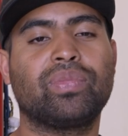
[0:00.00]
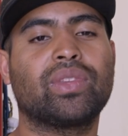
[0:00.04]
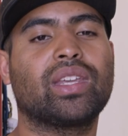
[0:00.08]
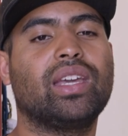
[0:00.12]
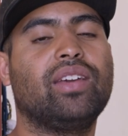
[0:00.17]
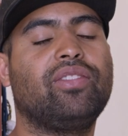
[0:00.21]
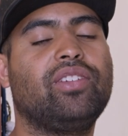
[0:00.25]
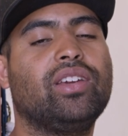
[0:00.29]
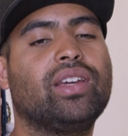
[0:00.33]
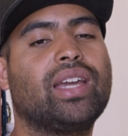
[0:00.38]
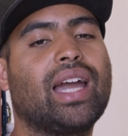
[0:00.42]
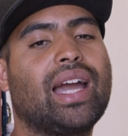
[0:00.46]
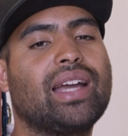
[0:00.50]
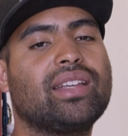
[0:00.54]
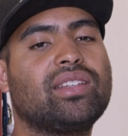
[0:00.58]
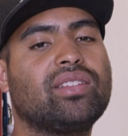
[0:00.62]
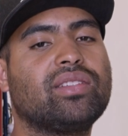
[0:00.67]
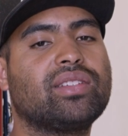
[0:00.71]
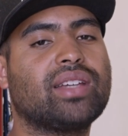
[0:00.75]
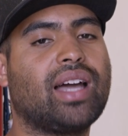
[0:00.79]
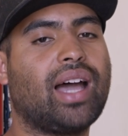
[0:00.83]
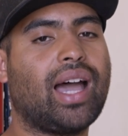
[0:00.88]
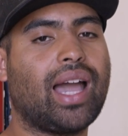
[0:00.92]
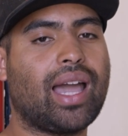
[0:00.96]
If you guys use
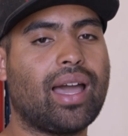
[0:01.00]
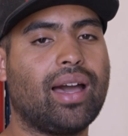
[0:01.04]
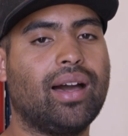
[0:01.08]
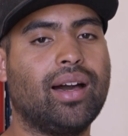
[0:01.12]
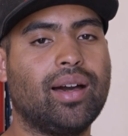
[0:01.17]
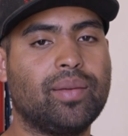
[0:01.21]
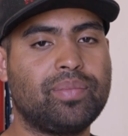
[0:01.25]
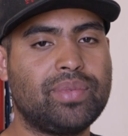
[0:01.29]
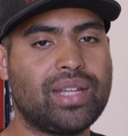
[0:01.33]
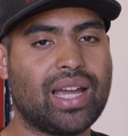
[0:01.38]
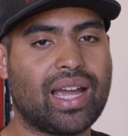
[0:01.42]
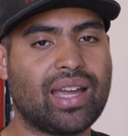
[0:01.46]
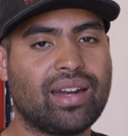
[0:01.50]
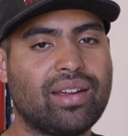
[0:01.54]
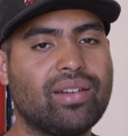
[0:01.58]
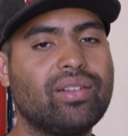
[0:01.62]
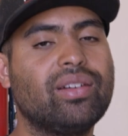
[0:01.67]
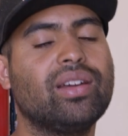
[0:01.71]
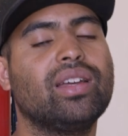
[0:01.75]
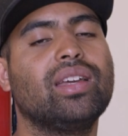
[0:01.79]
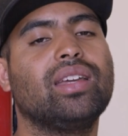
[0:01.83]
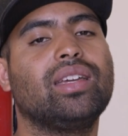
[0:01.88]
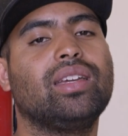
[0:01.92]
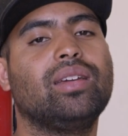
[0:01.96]
a hub dyno,
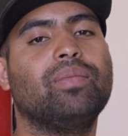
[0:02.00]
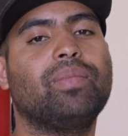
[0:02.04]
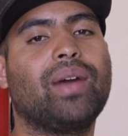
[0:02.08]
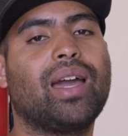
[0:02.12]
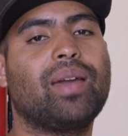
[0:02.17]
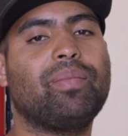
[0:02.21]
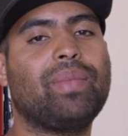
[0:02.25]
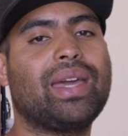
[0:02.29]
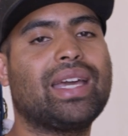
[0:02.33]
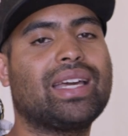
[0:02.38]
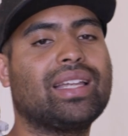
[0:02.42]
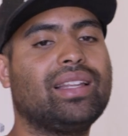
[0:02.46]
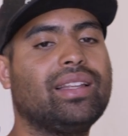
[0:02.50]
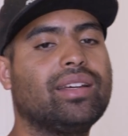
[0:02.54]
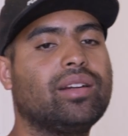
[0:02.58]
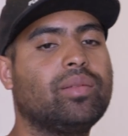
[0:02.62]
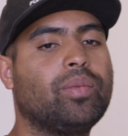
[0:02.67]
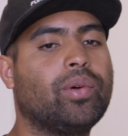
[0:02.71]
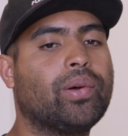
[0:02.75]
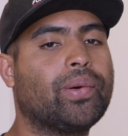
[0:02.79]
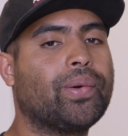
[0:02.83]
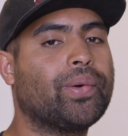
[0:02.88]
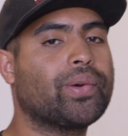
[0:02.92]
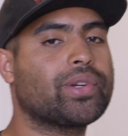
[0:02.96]
you might make a little
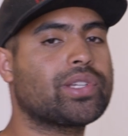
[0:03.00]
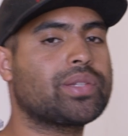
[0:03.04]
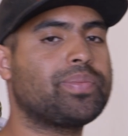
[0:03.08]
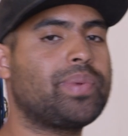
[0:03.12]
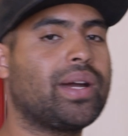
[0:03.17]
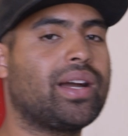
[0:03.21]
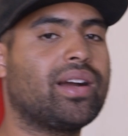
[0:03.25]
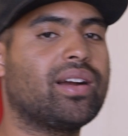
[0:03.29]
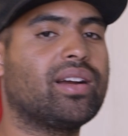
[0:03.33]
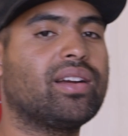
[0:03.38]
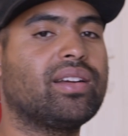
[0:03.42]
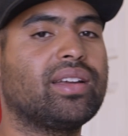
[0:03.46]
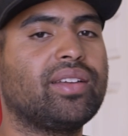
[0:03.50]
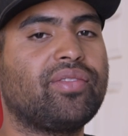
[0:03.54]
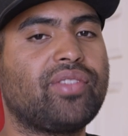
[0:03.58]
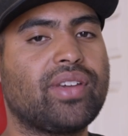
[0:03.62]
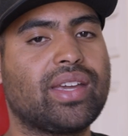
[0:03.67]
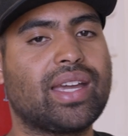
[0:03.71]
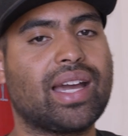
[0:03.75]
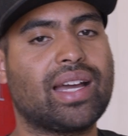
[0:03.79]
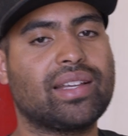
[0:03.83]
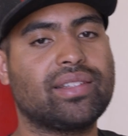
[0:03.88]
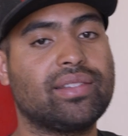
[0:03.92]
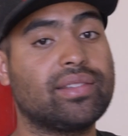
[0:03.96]
more horsepower. If you
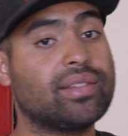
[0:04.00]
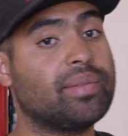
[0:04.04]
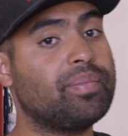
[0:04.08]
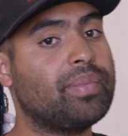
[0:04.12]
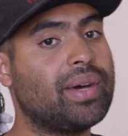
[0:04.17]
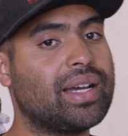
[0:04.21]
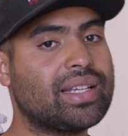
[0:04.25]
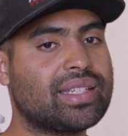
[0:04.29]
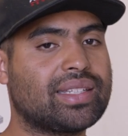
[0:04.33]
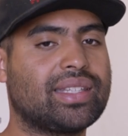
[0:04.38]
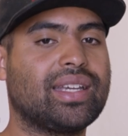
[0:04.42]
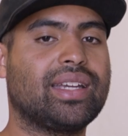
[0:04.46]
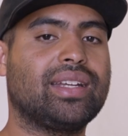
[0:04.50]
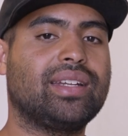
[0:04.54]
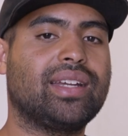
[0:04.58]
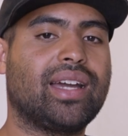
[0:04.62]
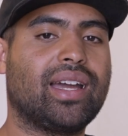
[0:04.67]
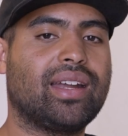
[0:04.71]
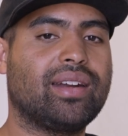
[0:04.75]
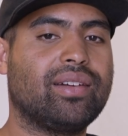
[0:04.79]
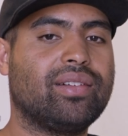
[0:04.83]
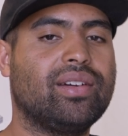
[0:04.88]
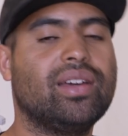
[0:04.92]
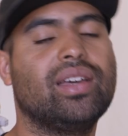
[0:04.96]
guys use a Mustang
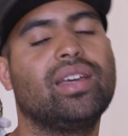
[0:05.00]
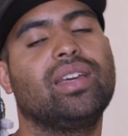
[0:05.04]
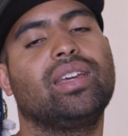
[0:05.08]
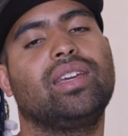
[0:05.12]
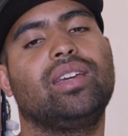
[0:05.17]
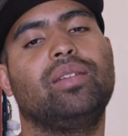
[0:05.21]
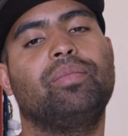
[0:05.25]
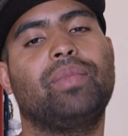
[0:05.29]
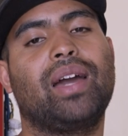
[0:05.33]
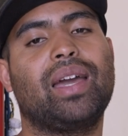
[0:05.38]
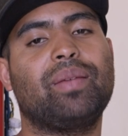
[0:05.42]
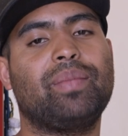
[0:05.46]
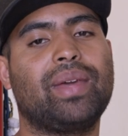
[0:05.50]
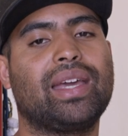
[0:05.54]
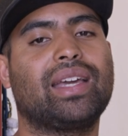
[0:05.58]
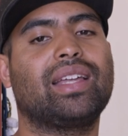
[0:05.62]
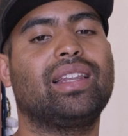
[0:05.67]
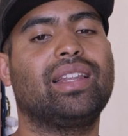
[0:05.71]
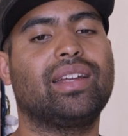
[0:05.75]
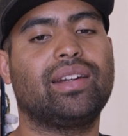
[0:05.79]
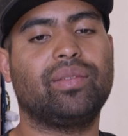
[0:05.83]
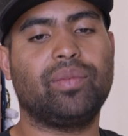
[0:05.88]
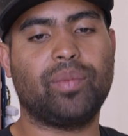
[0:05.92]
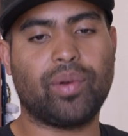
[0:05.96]
dyno, you might make a
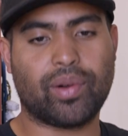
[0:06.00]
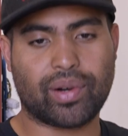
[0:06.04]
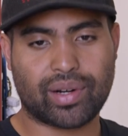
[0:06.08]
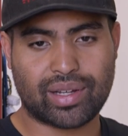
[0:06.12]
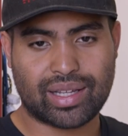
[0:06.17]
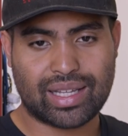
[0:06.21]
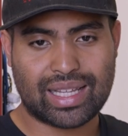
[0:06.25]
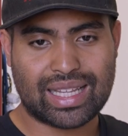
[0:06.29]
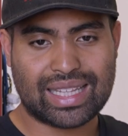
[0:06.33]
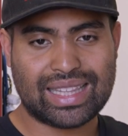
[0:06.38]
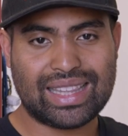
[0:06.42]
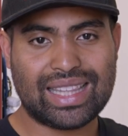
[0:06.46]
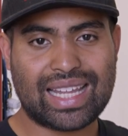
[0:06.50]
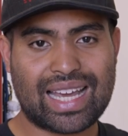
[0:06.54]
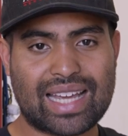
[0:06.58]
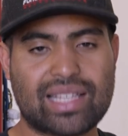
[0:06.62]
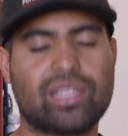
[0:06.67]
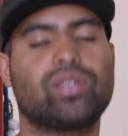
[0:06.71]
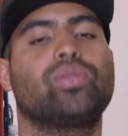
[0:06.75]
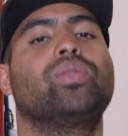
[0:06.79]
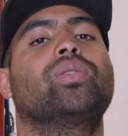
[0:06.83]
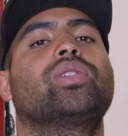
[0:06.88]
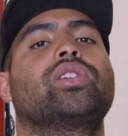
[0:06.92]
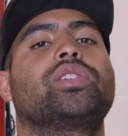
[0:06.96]
little more less
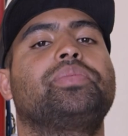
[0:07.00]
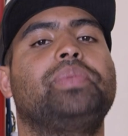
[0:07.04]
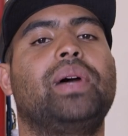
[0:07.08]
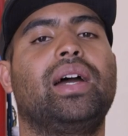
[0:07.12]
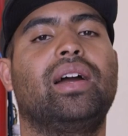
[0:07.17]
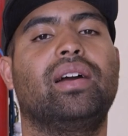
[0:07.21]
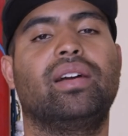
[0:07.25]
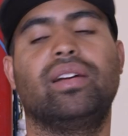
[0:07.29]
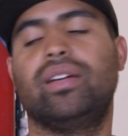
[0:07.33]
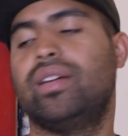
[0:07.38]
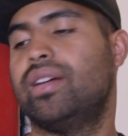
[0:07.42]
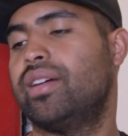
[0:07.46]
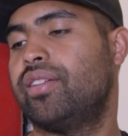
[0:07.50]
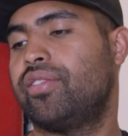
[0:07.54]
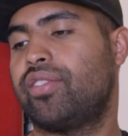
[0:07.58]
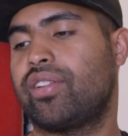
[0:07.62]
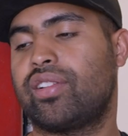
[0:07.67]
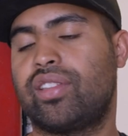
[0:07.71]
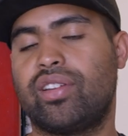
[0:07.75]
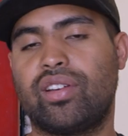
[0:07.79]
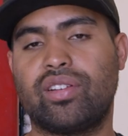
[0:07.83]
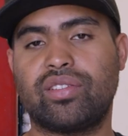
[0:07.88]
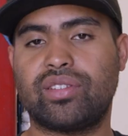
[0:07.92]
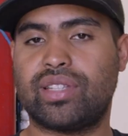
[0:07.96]
horsepower. For
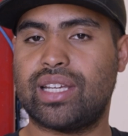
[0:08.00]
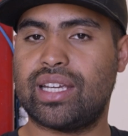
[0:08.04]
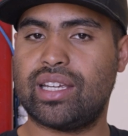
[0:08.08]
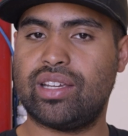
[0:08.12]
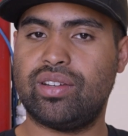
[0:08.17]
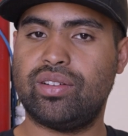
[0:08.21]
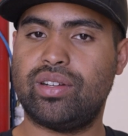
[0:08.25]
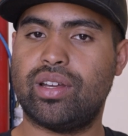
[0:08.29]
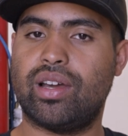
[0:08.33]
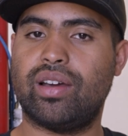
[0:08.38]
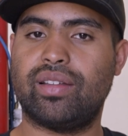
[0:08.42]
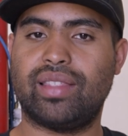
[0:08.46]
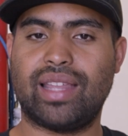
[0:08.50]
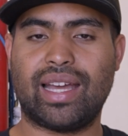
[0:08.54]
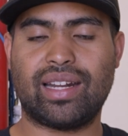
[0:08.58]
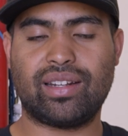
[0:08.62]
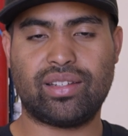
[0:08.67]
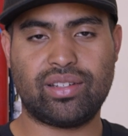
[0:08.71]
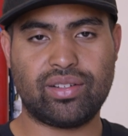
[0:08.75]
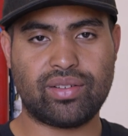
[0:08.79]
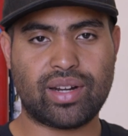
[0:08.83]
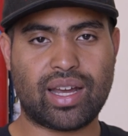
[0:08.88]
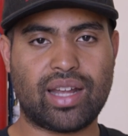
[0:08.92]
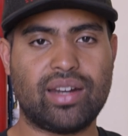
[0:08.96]
those that, you do, that
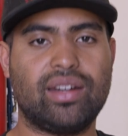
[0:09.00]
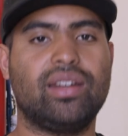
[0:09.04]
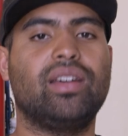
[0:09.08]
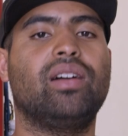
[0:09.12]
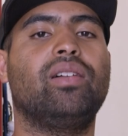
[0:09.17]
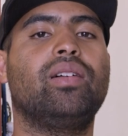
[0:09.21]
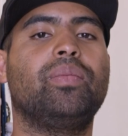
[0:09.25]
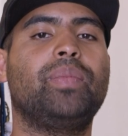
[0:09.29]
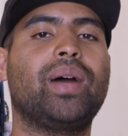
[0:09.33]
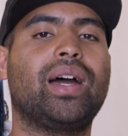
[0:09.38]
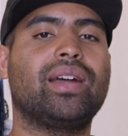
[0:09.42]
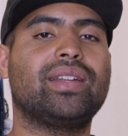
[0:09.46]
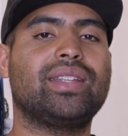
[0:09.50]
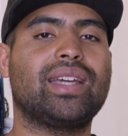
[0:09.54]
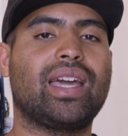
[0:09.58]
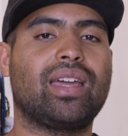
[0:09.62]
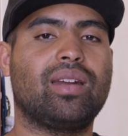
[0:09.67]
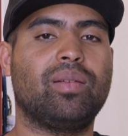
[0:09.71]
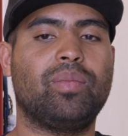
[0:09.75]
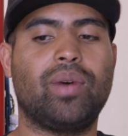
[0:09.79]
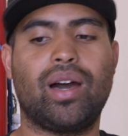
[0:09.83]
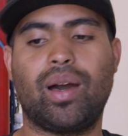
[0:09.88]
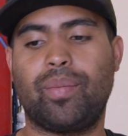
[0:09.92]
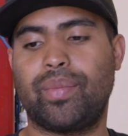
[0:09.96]
do not know about
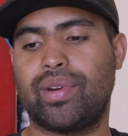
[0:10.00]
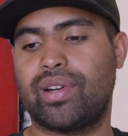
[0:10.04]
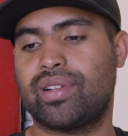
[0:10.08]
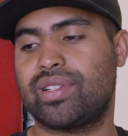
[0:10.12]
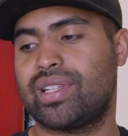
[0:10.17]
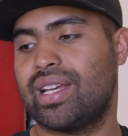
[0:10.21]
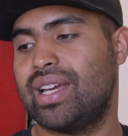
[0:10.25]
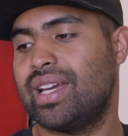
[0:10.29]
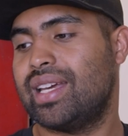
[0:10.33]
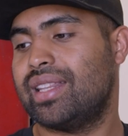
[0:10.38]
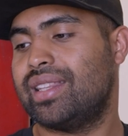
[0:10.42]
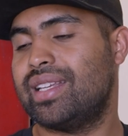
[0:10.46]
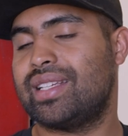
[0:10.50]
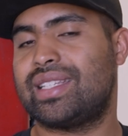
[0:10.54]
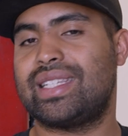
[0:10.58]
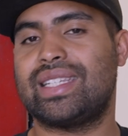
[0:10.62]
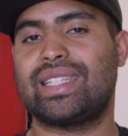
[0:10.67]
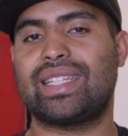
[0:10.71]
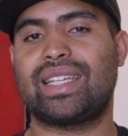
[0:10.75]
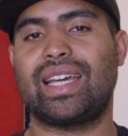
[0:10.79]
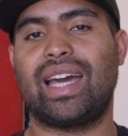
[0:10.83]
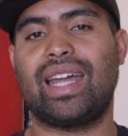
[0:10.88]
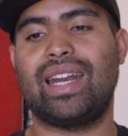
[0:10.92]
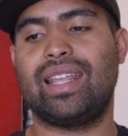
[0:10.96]
dynamometers, this is
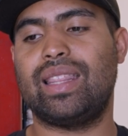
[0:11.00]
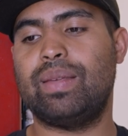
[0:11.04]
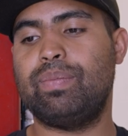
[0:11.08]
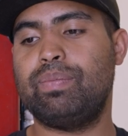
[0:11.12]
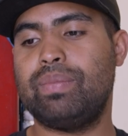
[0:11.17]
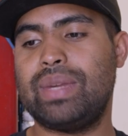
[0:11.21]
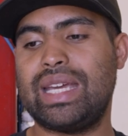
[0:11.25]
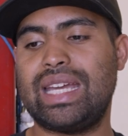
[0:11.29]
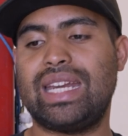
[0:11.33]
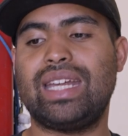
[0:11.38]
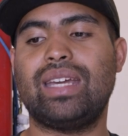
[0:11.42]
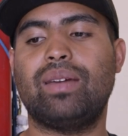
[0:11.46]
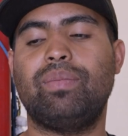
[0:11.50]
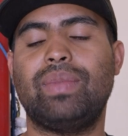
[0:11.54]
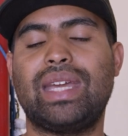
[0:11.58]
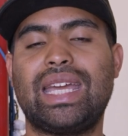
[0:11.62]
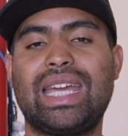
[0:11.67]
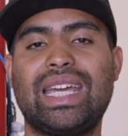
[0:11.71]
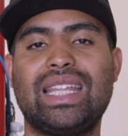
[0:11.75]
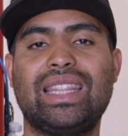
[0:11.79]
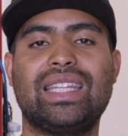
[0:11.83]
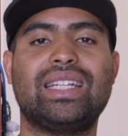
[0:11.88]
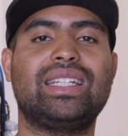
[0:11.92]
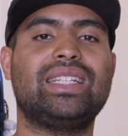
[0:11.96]
kind of the medium
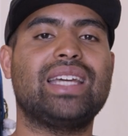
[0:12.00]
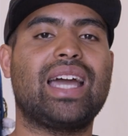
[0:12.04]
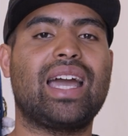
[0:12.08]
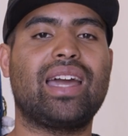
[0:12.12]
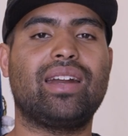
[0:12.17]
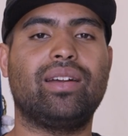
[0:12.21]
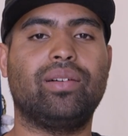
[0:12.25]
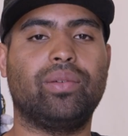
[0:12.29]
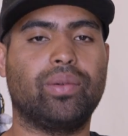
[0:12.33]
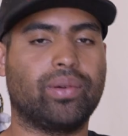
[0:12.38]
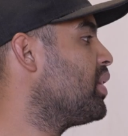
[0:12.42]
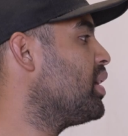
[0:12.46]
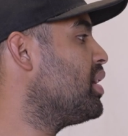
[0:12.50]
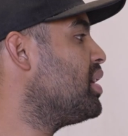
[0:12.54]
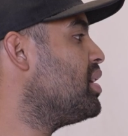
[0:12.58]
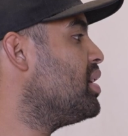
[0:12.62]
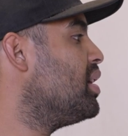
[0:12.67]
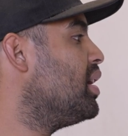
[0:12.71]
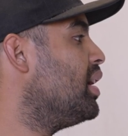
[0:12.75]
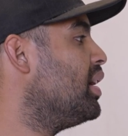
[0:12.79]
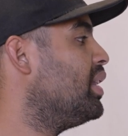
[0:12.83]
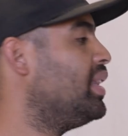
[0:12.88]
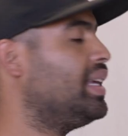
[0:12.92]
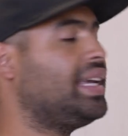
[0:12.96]
in the dyno world.
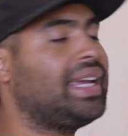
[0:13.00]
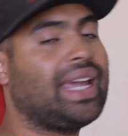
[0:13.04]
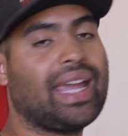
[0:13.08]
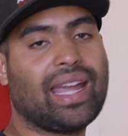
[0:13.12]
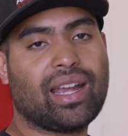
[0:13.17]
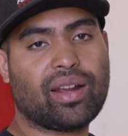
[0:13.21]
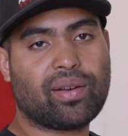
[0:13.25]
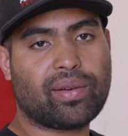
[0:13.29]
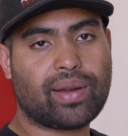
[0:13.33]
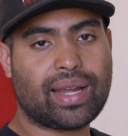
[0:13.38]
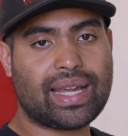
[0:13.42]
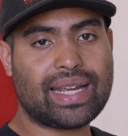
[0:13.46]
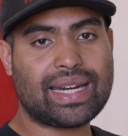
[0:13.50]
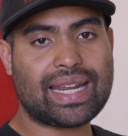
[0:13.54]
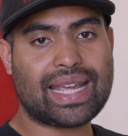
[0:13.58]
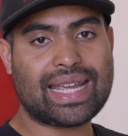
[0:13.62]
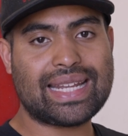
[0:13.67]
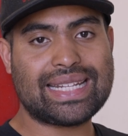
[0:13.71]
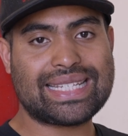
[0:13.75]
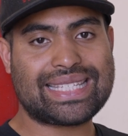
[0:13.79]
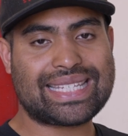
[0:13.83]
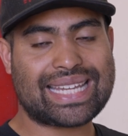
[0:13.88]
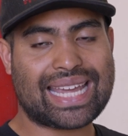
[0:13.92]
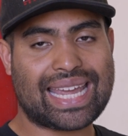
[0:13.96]
The air
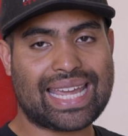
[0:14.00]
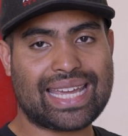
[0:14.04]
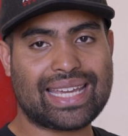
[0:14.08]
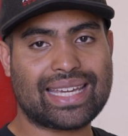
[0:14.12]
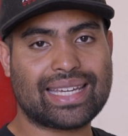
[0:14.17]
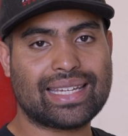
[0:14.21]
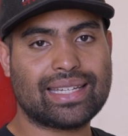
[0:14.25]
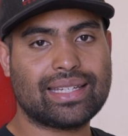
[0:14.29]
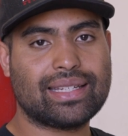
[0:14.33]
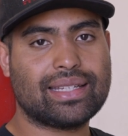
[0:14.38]
intake,